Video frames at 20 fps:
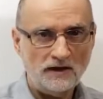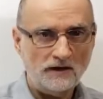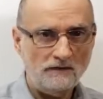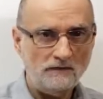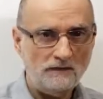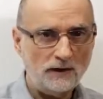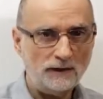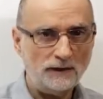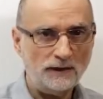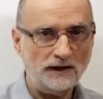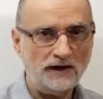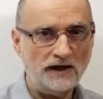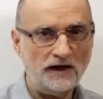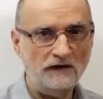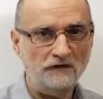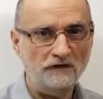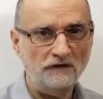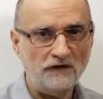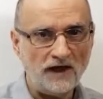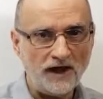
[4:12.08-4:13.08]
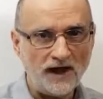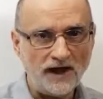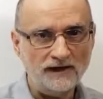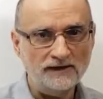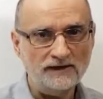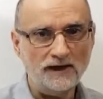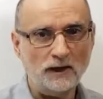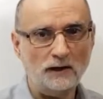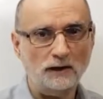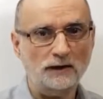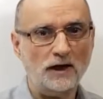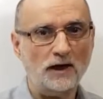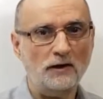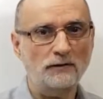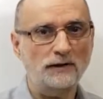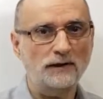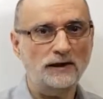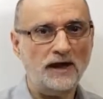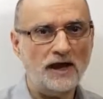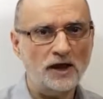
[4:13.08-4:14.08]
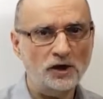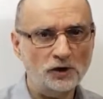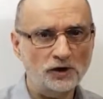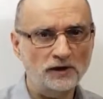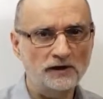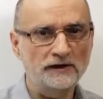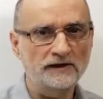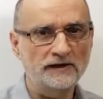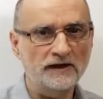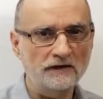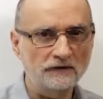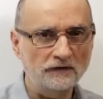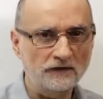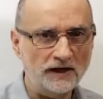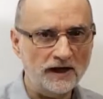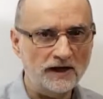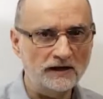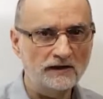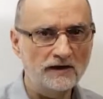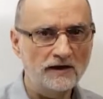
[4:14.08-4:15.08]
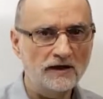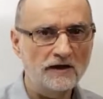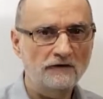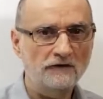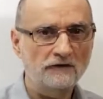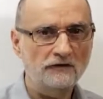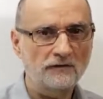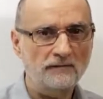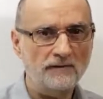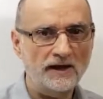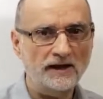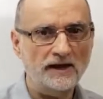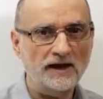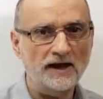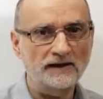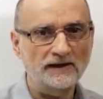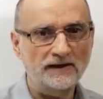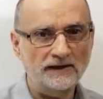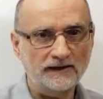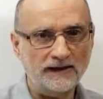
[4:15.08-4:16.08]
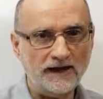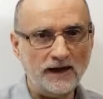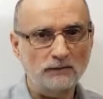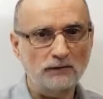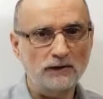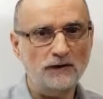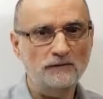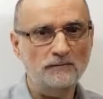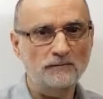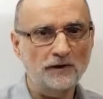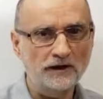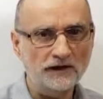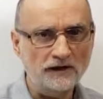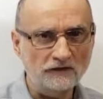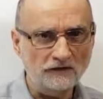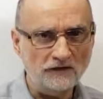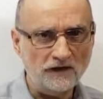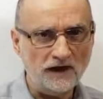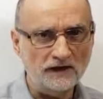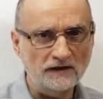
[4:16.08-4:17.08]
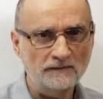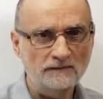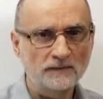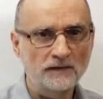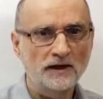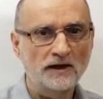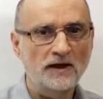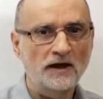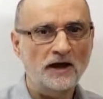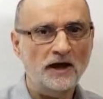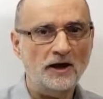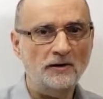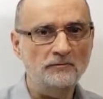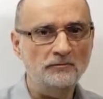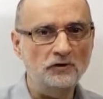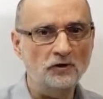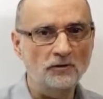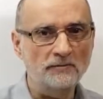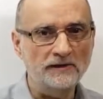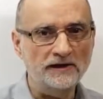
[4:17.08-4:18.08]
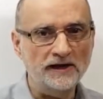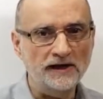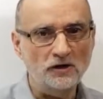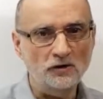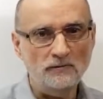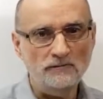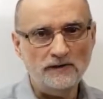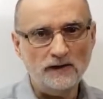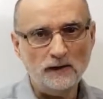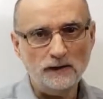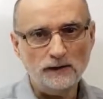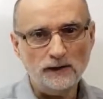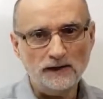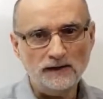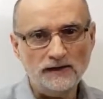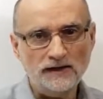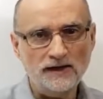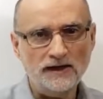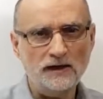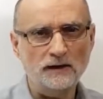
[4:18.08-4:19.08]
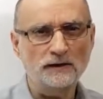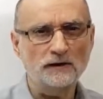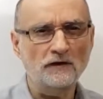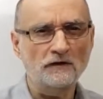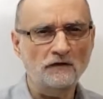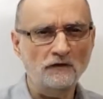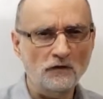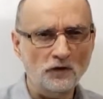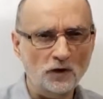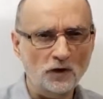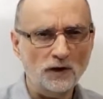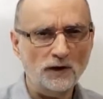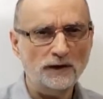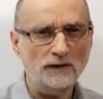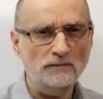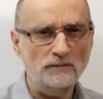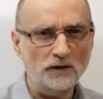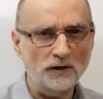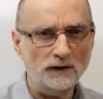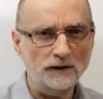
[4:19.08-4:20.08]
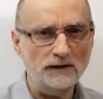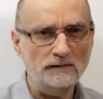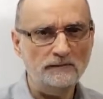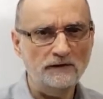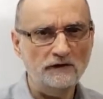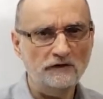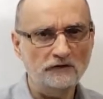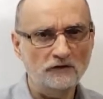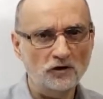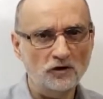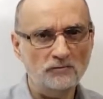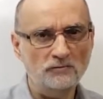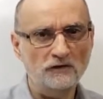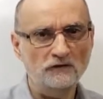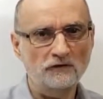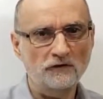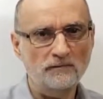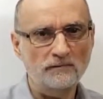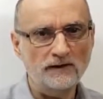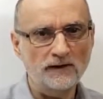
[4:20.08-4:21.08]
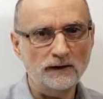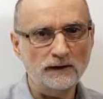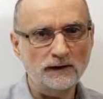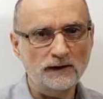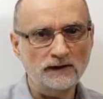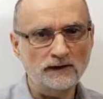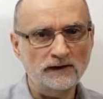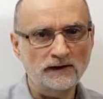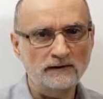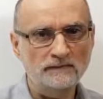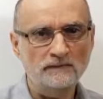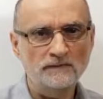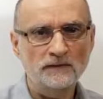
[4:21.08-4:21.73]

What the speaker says: Visceral fat is substantially different from any other types of body fat. Abdominal obesity is the worst possible form of obesity.